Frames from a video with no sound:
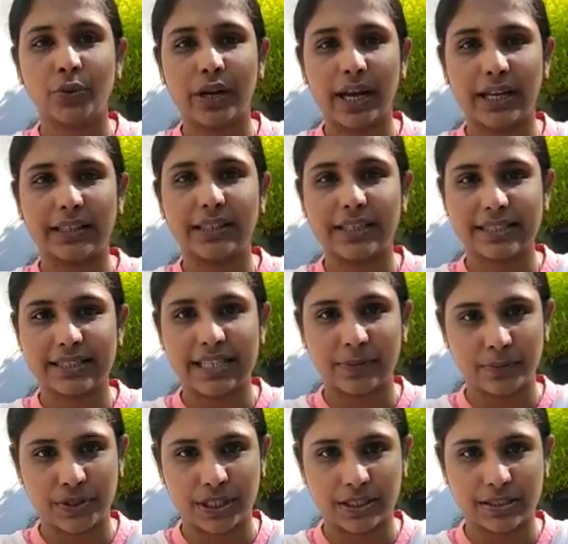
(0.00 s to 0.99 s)
to write the
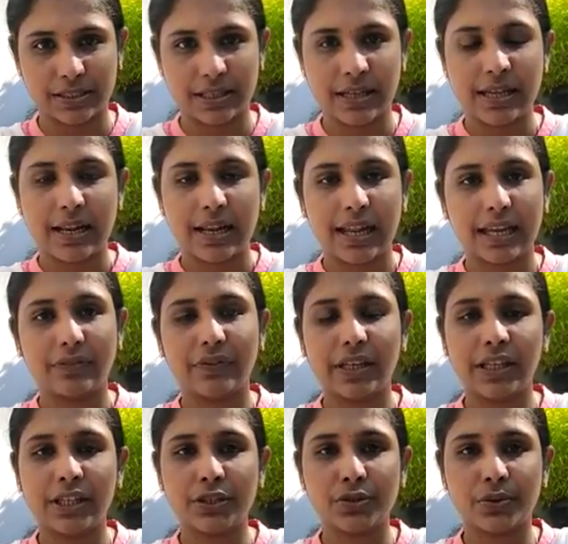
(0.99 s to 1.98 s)
subject. Like
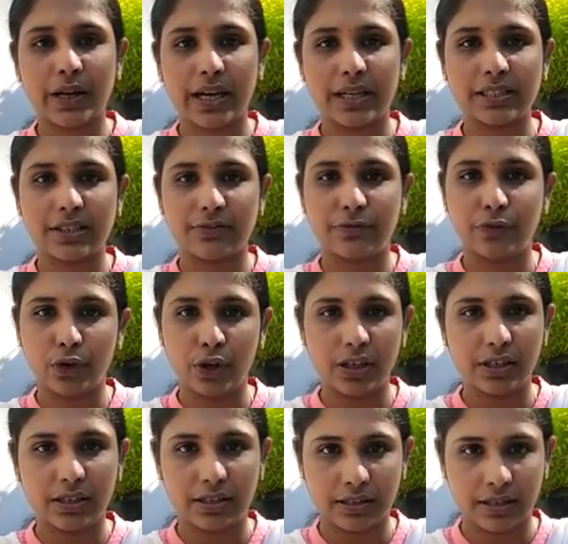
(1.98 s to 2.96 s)
we need to write full
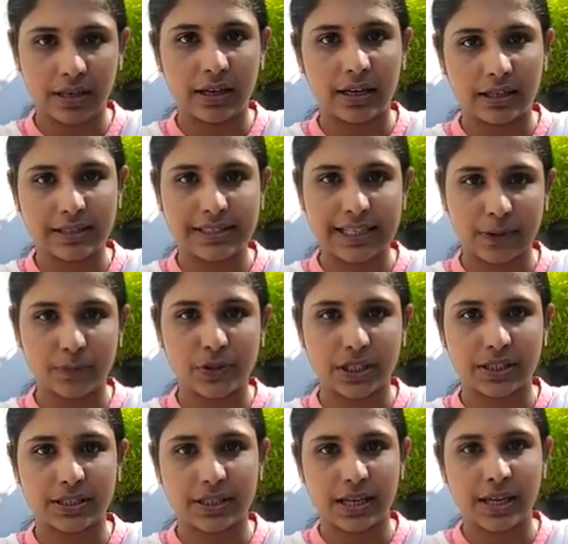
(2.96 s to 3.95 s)
uh,
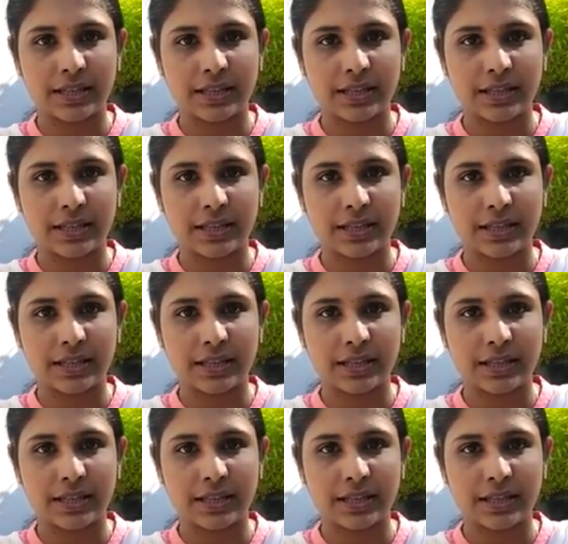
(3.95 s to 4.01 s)
subject.